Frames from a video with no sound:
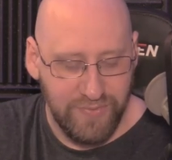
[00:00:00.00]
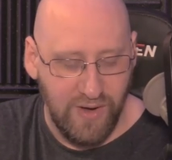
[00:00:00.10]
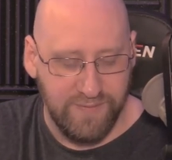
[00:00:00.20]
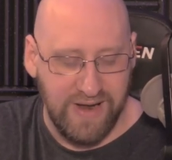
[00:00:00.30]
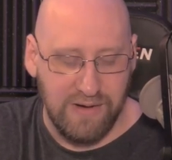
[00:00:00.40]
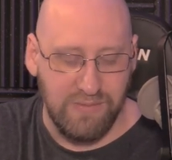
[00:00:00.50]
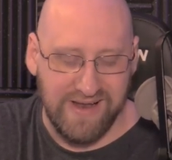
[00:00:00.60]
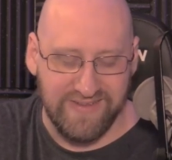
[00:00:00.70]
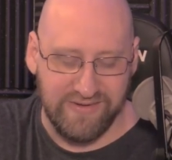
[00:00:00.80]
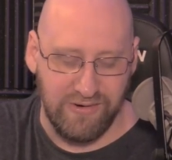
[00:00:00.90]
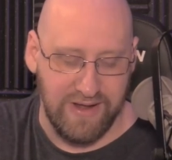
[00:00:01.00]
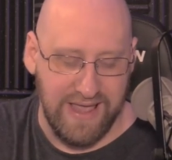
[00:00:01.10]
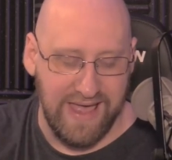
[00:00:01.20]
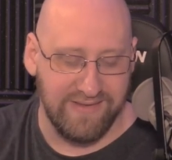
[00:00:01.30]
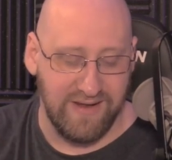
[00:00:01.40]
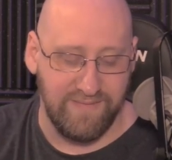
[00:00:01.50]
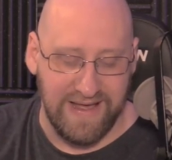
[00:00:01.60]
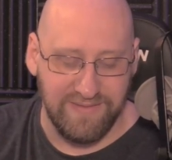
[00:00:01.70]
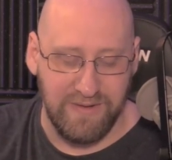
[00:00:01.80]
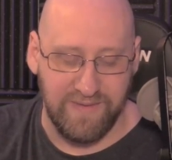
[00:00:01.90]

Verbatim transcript: over not registering as an investment